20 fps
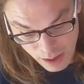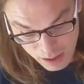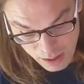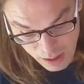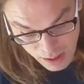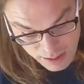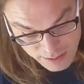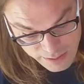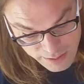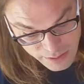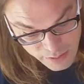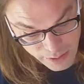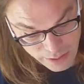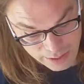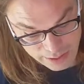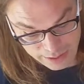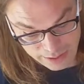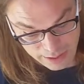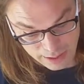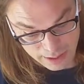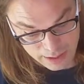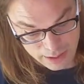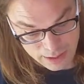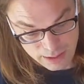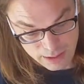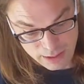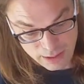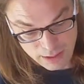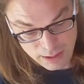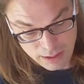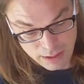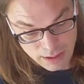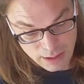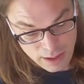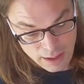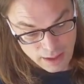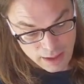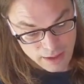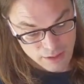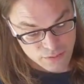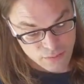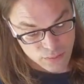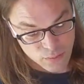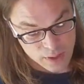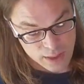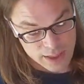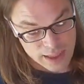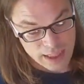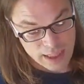Consequently, if one